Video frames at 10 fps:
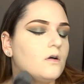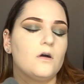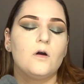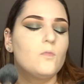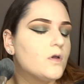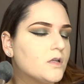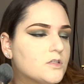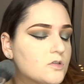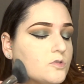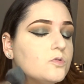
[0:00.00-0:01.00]
and
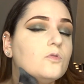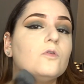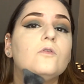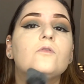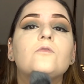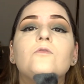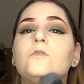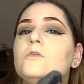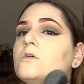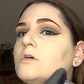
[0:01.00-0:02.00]
it's a tool,
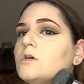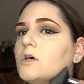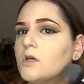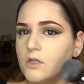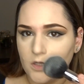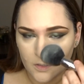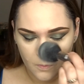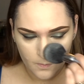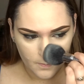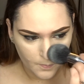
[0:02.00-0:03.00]
and it
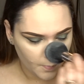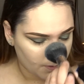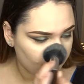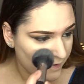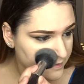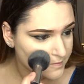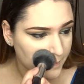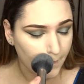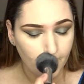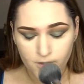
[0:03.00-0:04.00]

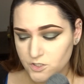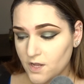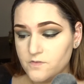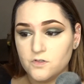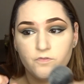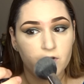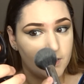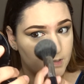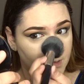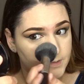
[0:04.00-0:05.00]
actually it shaves your
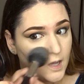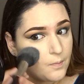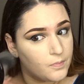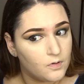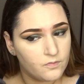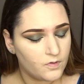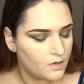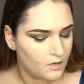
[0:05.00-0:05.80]
face on top of